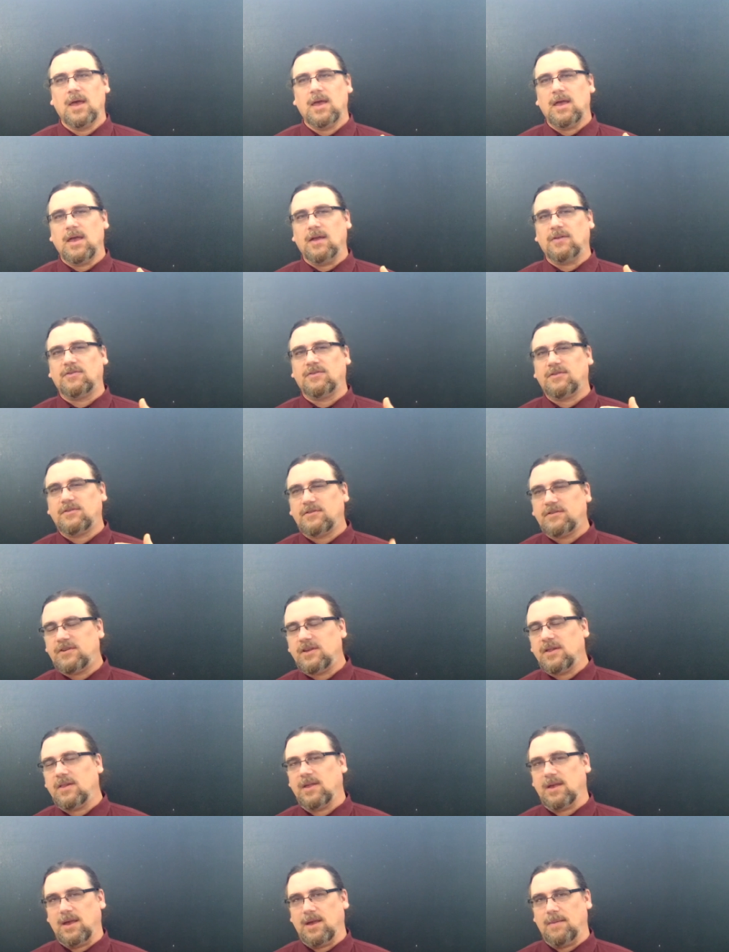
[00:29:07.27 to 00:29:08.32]
It's
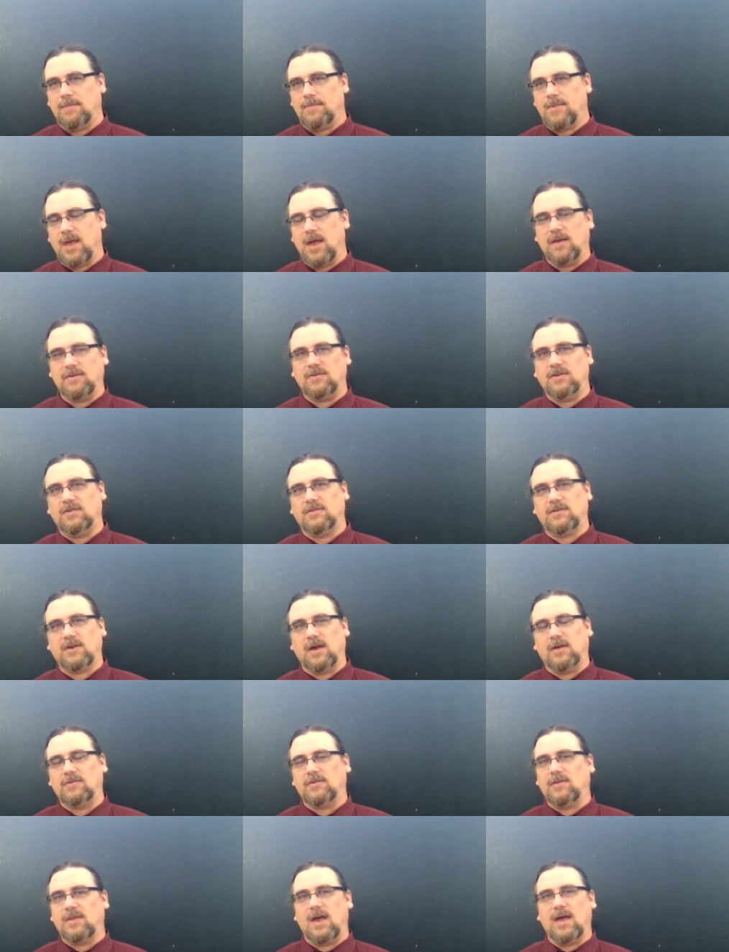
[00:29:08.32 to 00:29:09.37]
silly, as he
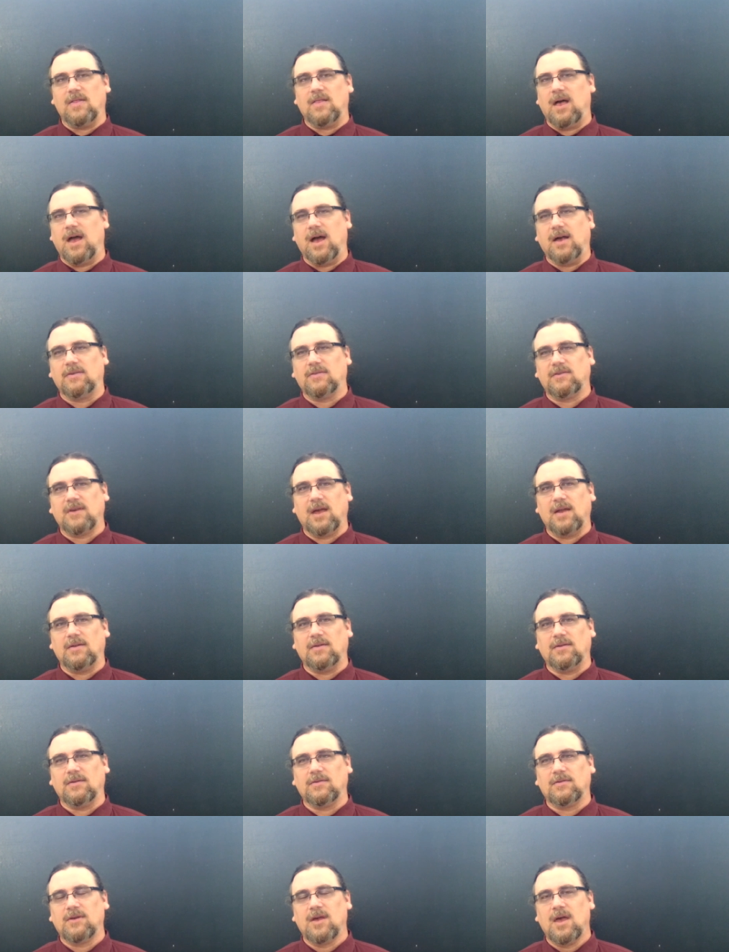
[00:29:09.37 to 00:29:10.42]
says in that last
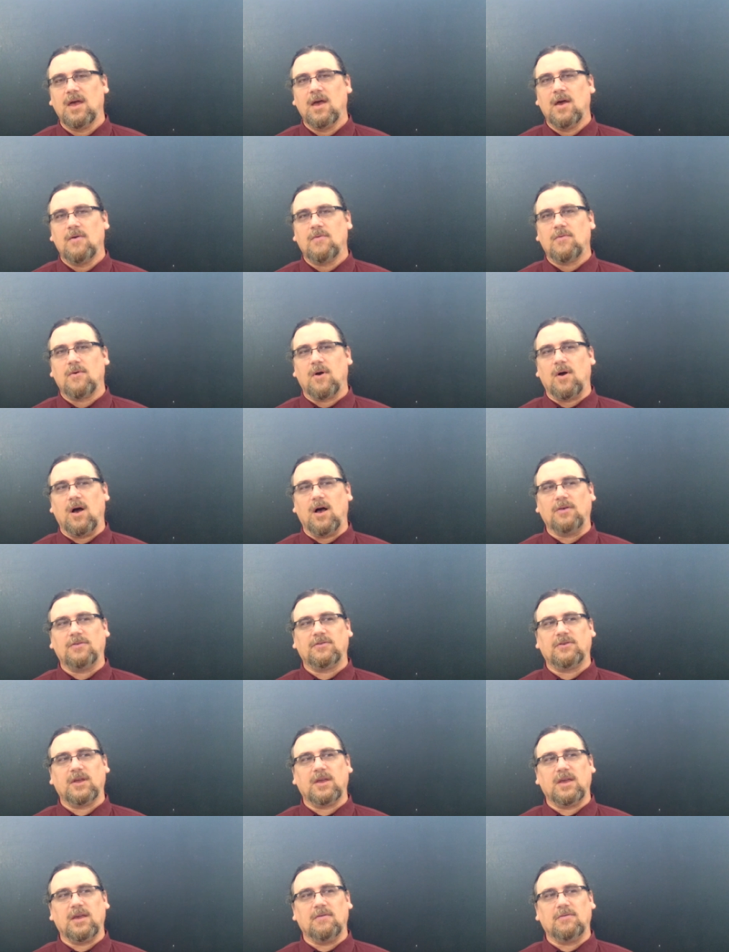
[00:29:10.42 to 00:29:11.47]
sentence, for us
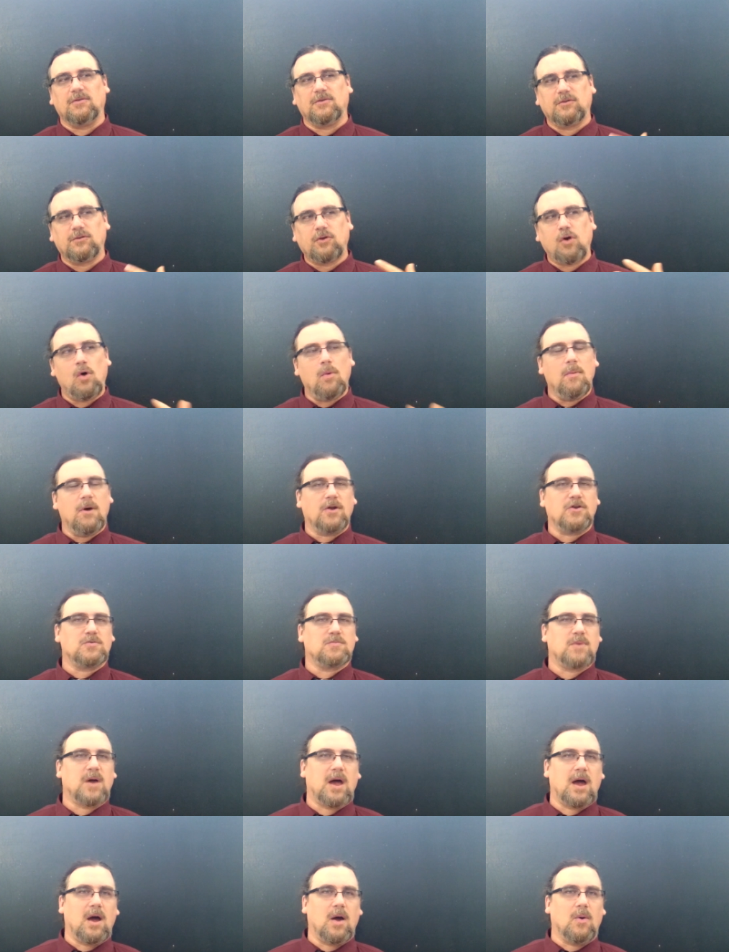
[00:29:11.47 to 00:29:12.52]
to give so much
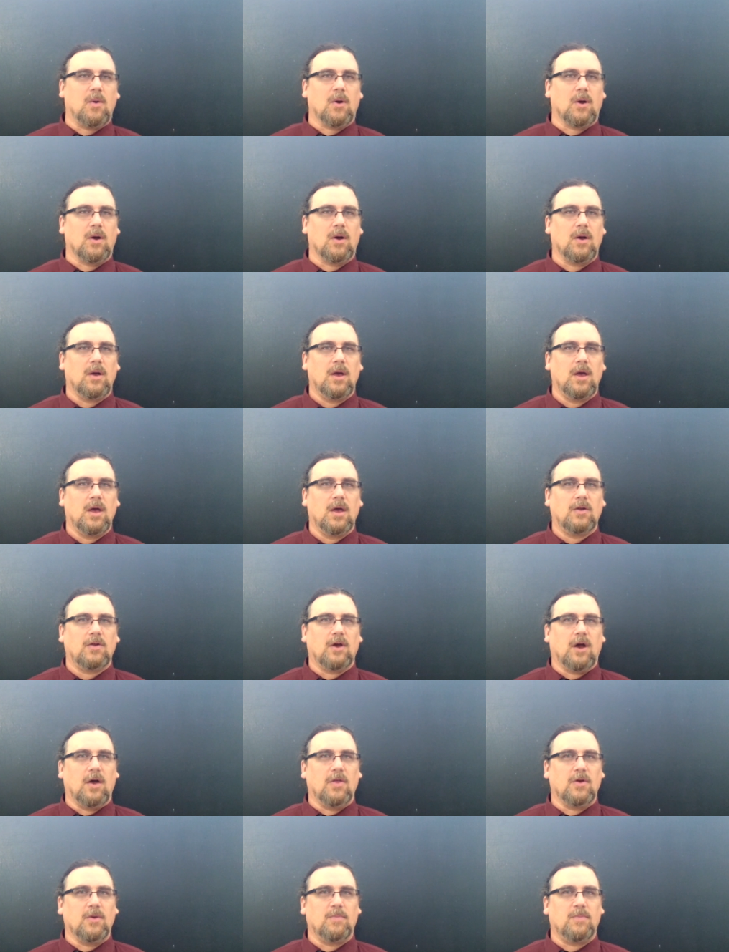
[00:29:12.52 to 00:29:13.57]
power to
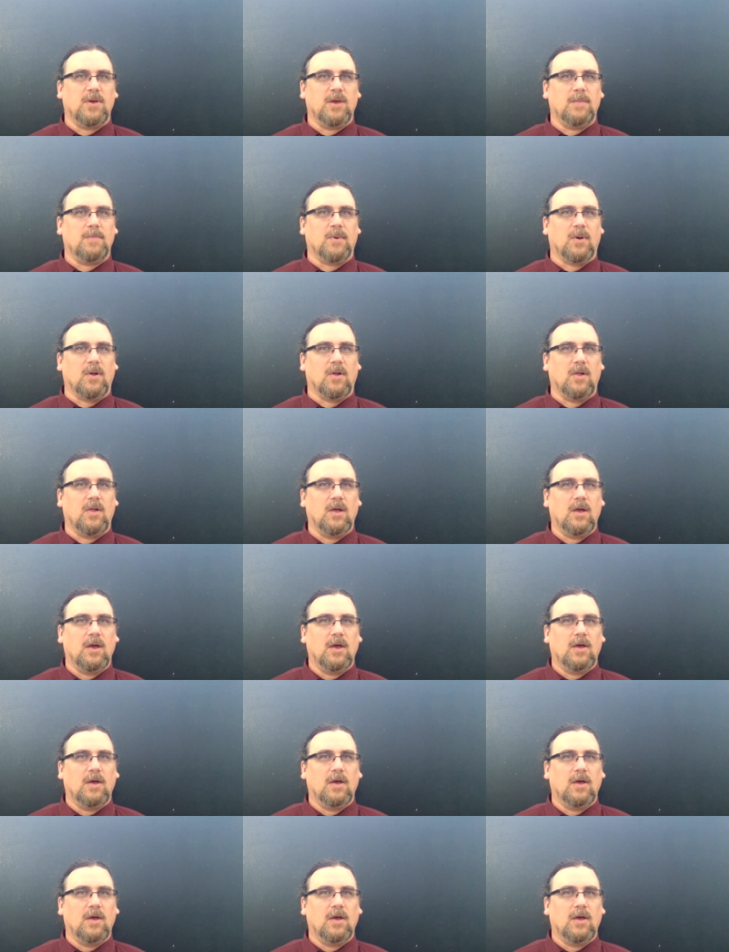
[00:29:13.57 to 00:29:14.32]
other people